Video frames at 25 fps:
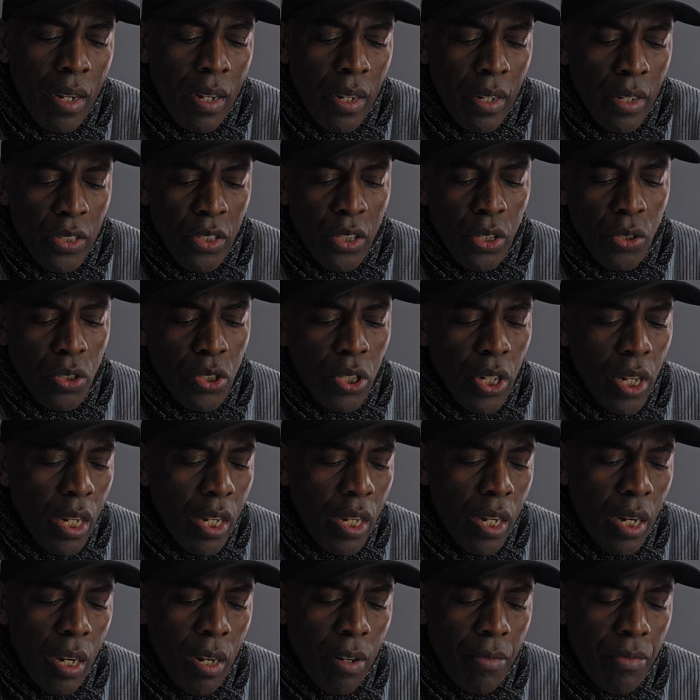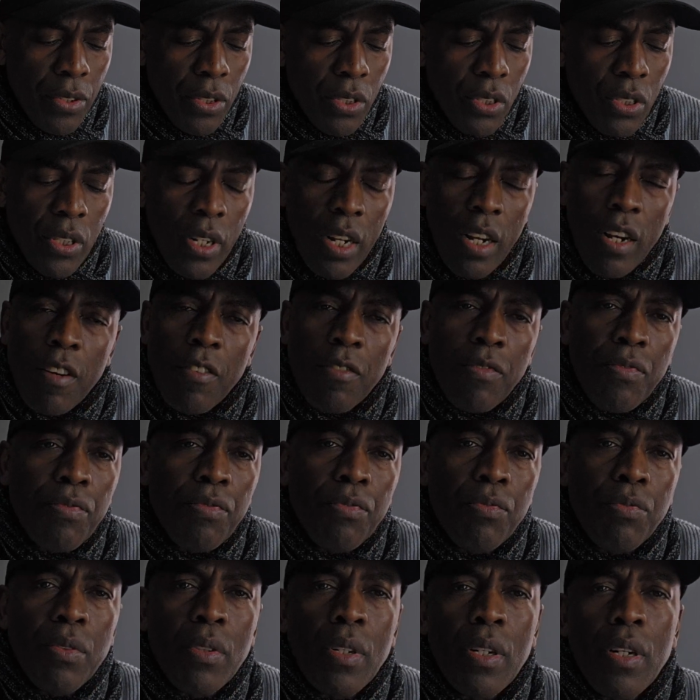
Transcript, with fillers: So take care of yourself.